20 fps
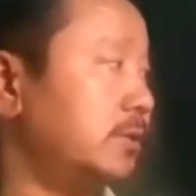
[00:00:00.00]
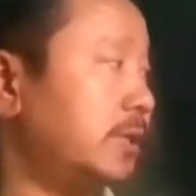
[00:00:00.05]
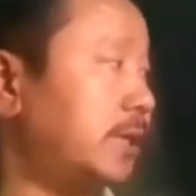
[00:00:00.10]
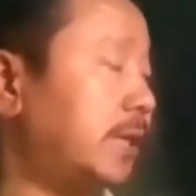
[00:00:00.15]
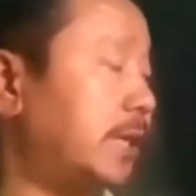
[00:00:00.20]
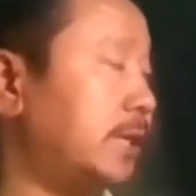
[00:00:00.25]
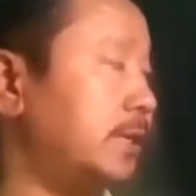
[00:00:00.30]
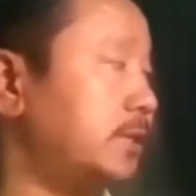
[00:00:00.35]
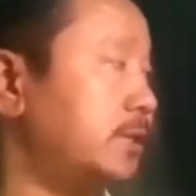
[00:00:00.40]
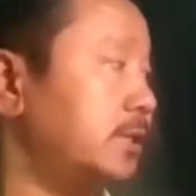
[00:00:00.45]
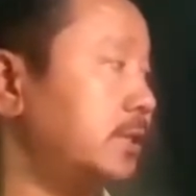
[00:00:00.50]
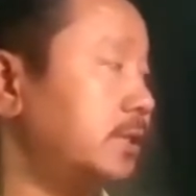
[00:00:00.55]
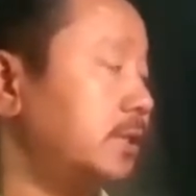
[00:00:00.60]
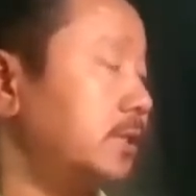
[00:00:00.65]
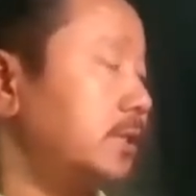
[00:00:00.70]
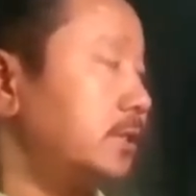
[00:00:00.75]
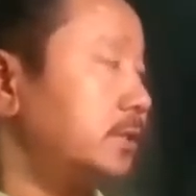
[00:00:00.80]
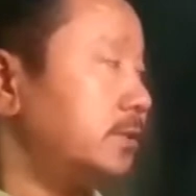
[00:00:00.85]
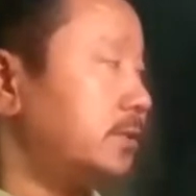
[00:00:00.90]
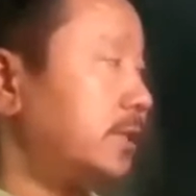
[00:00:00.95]
and
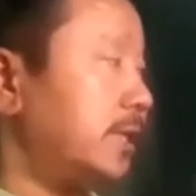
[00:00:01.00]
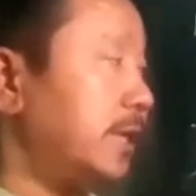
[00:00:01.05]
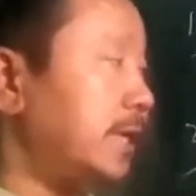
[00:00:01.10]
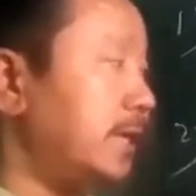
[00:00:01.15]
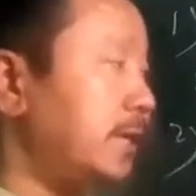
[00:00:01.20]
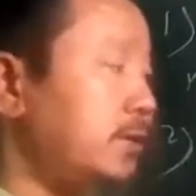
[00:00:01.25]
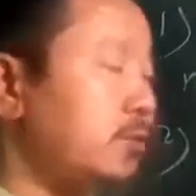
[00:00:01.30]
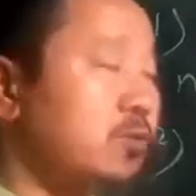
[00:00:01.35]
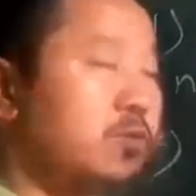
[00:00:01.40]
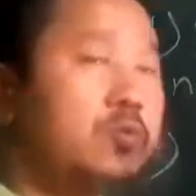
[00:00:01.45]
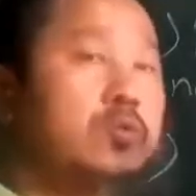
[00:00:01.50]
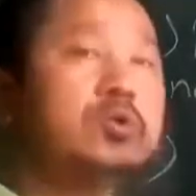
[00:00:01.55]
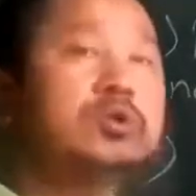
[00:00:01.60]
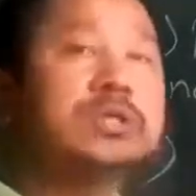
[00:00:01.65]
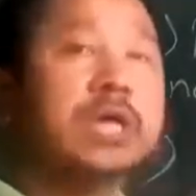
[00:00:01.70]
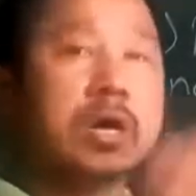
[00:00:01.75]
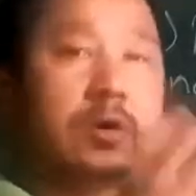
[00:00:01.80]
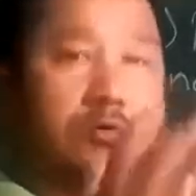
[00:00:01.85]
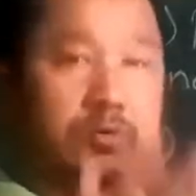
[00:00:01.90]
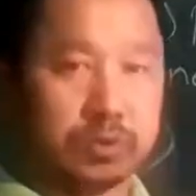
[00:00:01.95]
they ooze
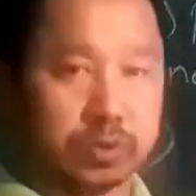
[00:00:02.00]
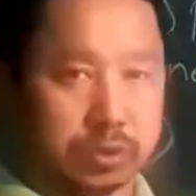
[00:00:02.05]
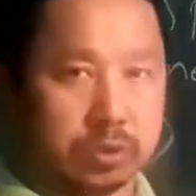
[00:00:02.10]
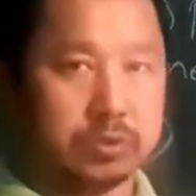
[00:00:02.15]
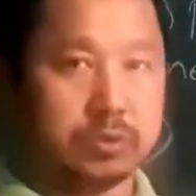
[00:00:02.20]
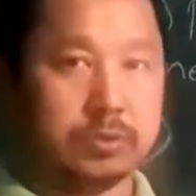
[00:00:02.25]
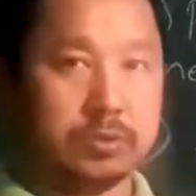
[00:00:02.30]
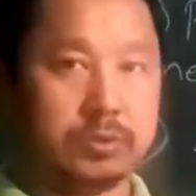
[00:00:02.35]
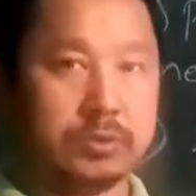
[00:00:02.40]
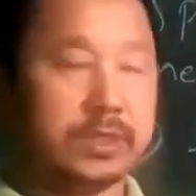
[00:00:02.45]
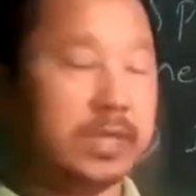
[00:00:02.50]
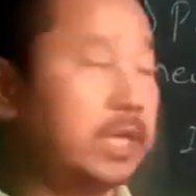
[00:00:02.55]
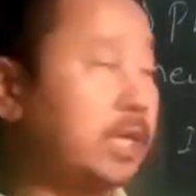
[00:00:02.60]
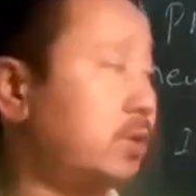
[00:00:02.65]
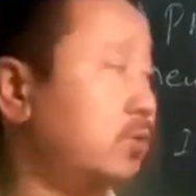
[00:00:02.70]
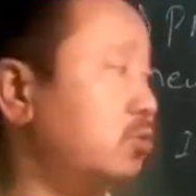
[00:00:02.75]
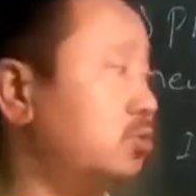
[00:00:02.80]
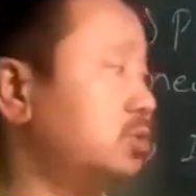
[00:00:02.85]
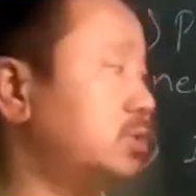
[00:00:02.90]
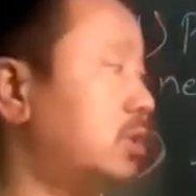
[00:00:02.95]
out. They
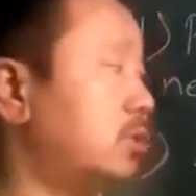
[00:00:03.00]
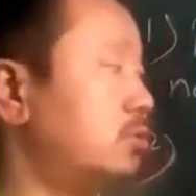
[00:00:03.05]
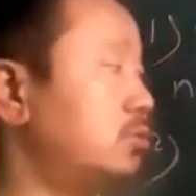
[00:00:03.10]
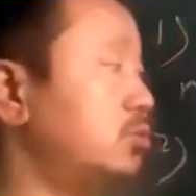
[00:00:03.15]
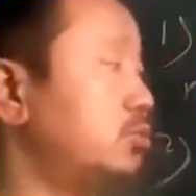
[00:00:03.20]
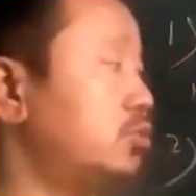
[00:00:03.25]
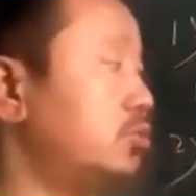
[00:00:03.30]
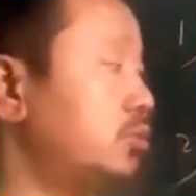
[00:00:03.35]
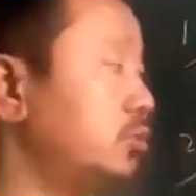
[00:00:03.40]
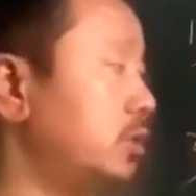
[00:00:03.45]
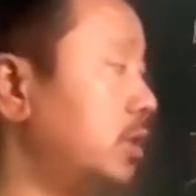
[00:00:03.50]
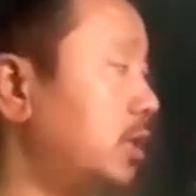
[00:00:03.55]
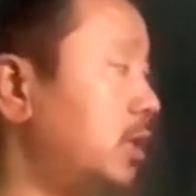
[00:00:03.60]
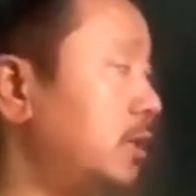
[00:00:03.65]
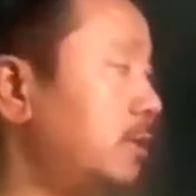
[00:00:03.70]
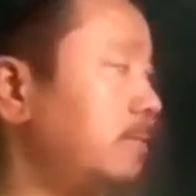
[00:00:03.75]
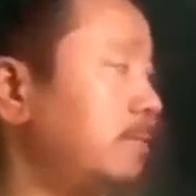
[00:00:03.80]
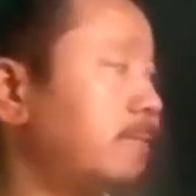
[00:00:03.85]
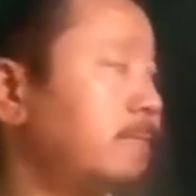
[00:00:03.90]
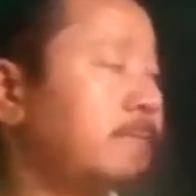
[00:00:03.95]
ooze out through
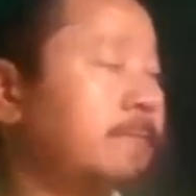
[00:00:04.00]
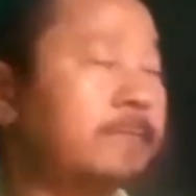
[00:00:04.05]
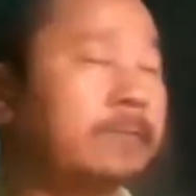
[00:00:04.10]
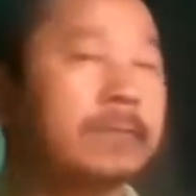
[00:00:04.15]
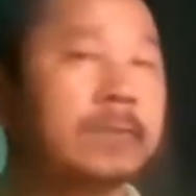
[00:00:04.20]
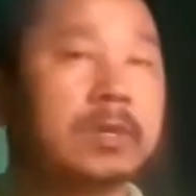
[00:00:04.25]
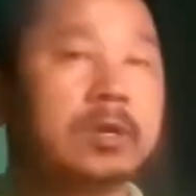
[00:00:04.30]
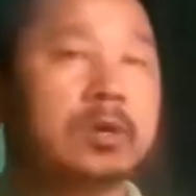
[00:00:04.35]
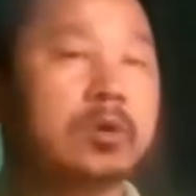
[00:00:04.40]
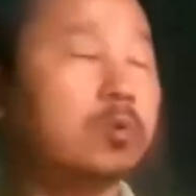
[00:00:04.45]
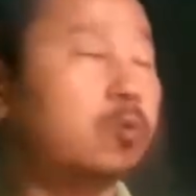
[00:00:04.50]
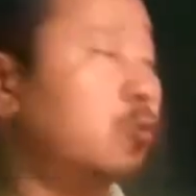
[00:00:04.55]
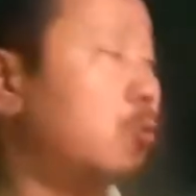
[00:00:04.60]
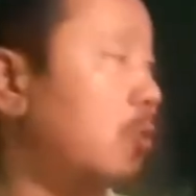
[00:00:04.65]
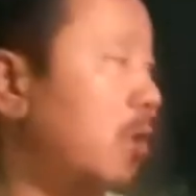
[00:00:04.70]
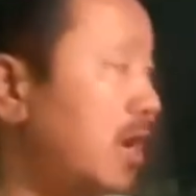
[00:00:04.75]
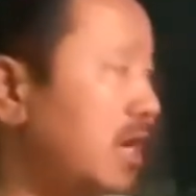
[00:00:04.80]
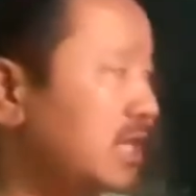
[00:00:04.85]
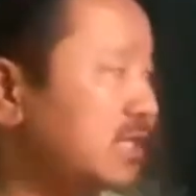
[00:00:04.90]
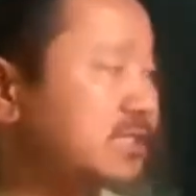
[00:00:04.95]
the
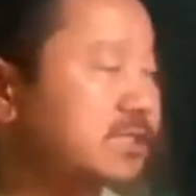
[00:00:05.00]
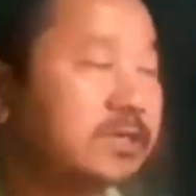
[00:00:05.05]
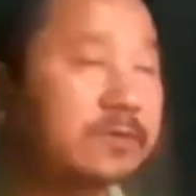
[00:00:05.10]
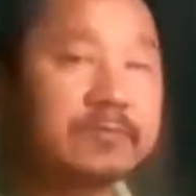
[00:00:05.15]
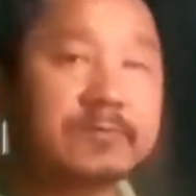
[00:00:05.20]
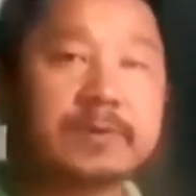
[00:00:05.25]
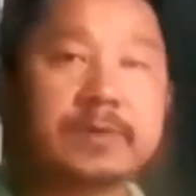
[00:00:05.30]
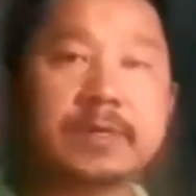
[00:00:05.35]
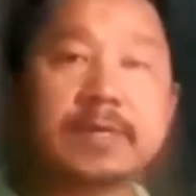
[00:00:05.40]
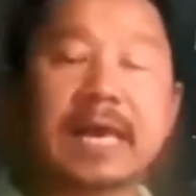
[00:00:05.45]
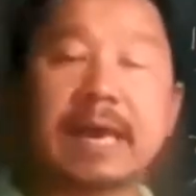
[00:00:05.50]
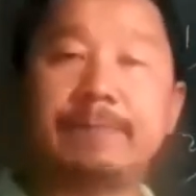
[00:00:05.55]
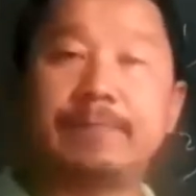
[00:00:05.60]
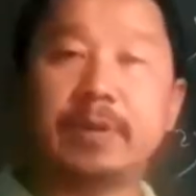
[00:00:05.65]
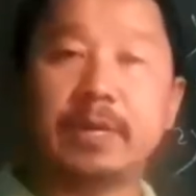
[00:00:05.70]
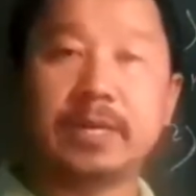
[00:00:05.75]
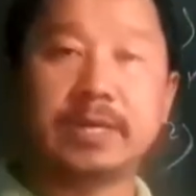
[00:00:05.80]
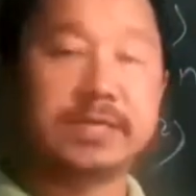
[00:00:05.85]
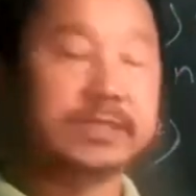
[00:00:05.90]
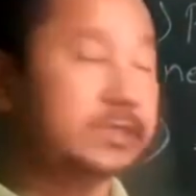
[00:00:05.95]
walls of
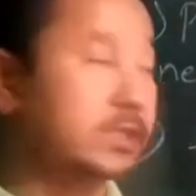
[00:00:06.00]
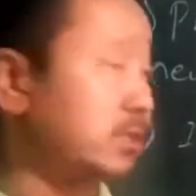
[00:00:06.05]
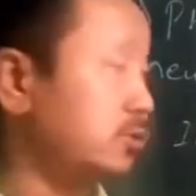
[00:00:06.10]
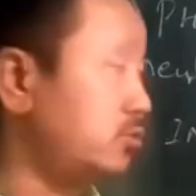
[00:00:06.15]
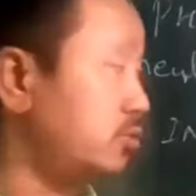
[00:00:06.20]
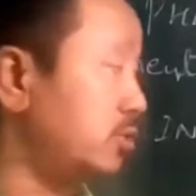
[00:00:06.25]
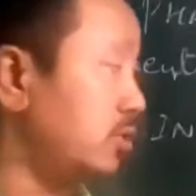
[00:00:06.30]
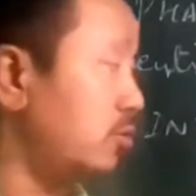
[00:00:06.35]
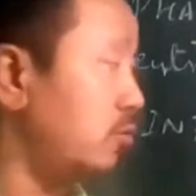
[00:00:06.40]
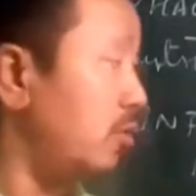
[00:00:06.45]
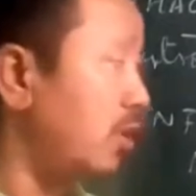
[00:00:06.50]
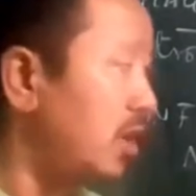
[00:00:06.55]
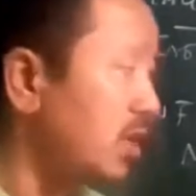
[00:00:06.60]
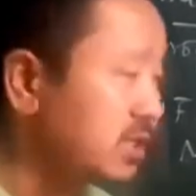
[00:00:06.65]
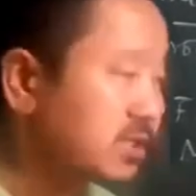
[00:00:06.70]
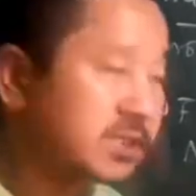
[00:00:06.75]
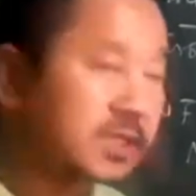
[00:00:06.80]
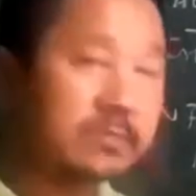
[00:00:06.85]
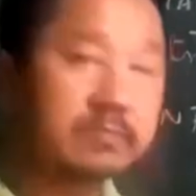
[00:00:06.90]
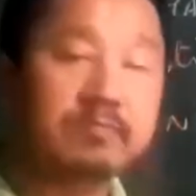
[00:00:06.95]
capillaries or through the
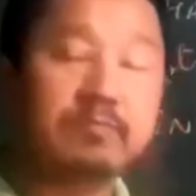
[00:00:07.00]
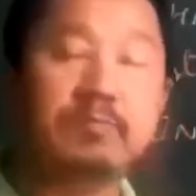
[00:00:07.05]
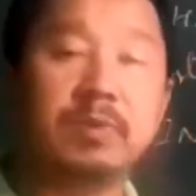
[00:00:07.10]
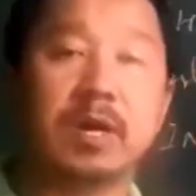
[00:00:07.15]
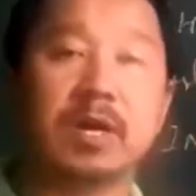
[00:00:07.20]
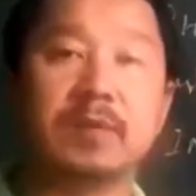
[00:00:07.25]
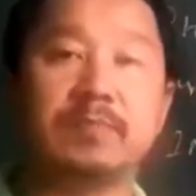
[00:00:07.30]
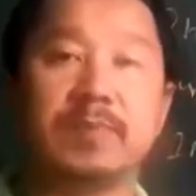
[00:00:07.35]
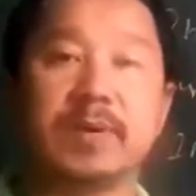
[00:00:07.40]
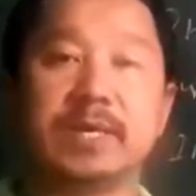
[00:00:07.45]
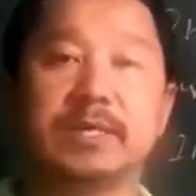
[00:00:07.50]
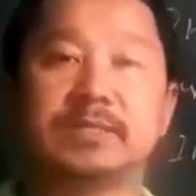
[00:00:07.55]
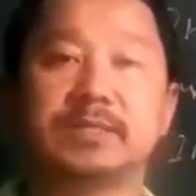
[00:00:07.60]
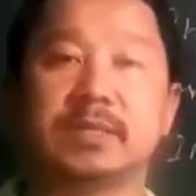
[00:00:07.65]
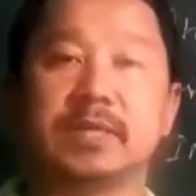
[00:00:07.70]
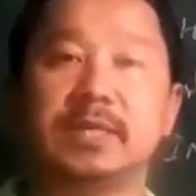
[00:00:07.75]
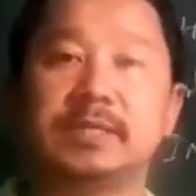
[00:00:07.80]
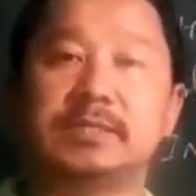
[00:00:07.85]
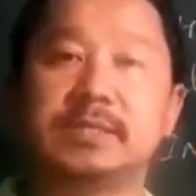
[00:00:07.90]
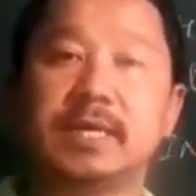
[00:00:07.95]
walls of blood
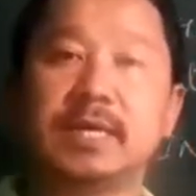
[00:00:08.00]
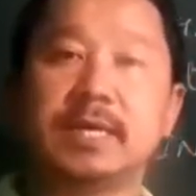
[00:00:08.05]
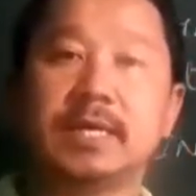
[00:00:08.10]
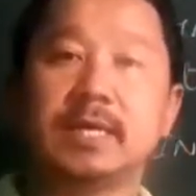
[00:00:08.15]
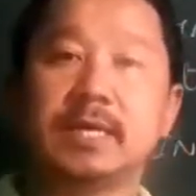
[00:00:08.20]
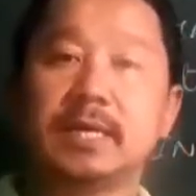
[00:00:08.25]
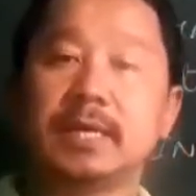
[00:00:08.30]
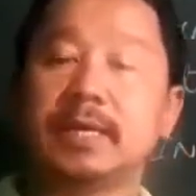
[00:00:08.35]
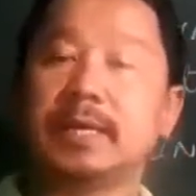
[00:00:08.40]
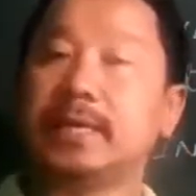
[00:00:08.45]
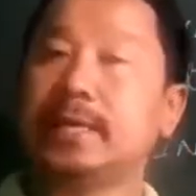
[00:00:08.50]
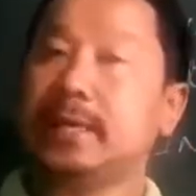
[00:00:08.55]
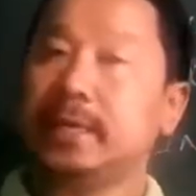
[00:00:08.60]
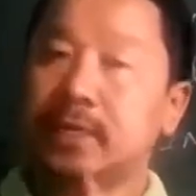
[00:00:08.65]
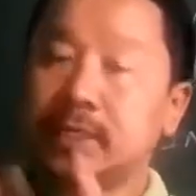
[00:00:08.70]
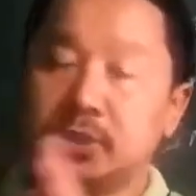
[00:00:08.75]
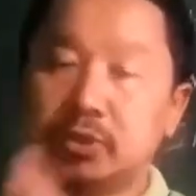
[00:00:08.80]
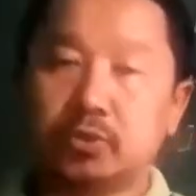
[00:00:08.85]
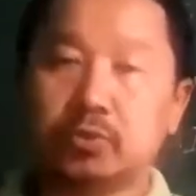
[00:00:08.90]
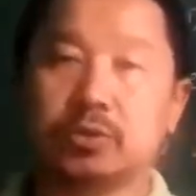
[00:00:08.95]
vessels
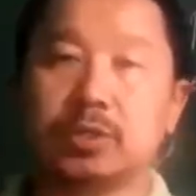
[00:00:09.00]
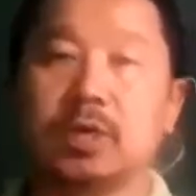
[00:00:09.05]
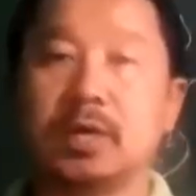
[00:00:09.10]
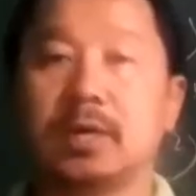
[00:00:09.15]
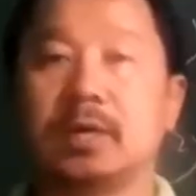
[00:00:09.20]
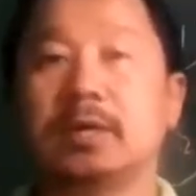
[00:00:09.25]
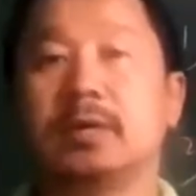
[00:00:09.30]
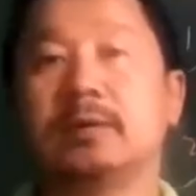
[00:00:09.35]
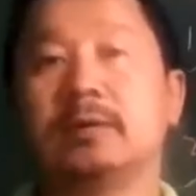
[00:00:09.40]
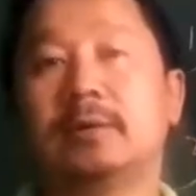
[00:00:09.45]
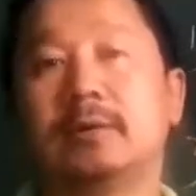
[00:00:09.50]
into the